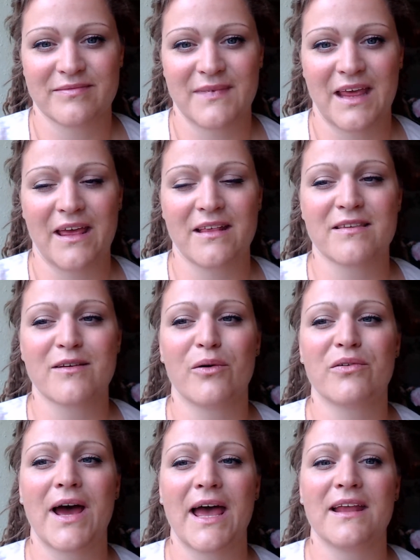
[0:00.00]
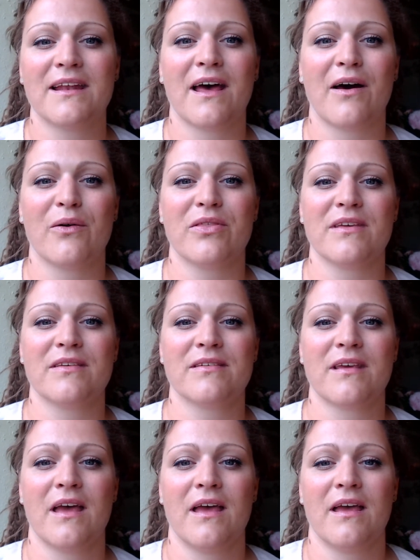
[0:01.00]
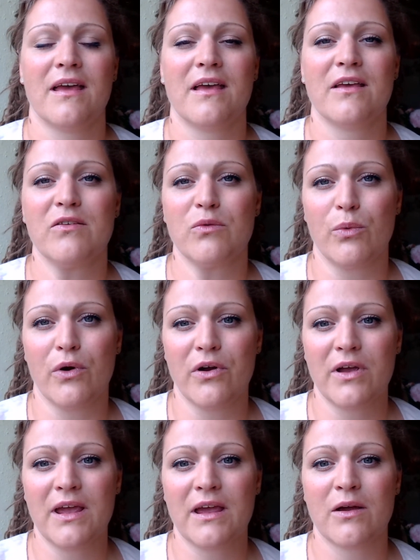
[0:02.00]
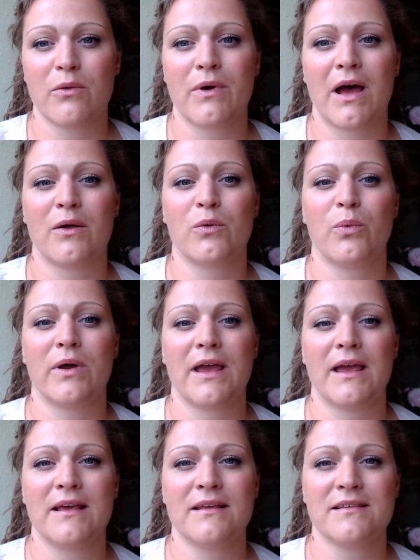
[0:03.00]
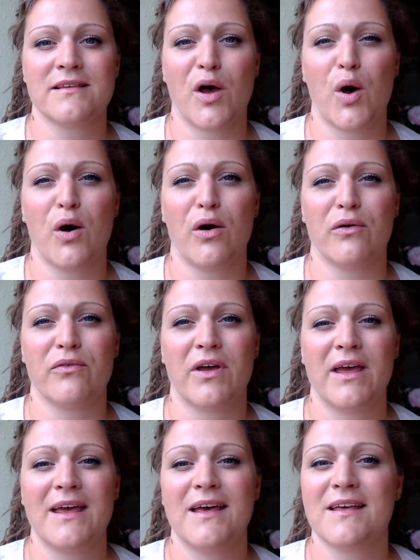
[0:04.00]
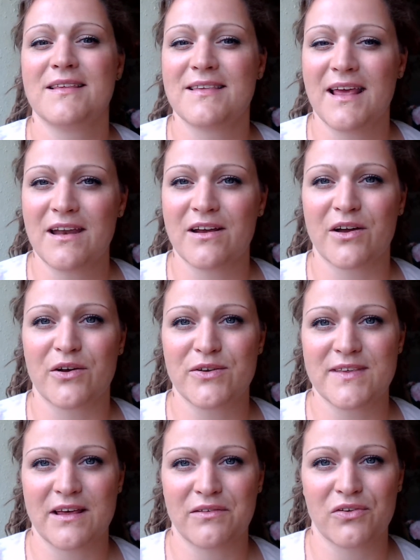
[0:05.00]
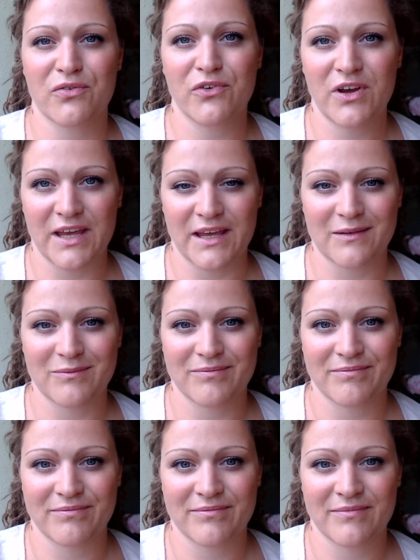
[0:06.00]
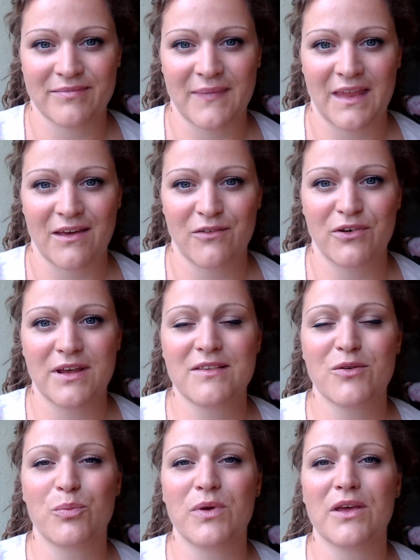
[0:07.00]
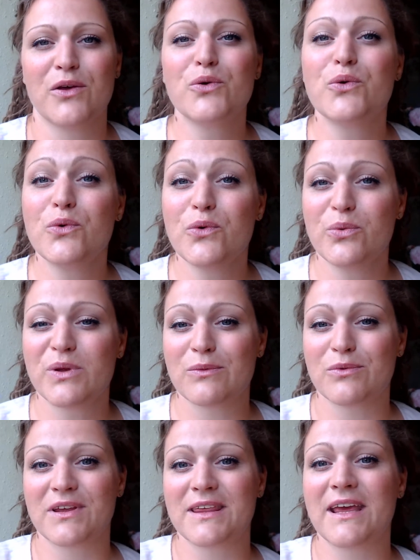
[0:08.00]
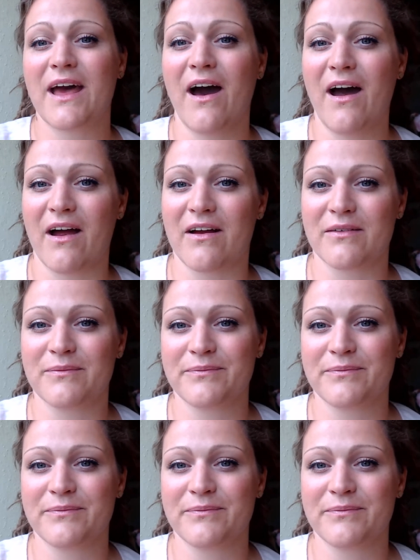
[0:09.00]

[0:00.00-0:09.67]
And so right now this is working around ways of setting ourselves free, free to be who we really are.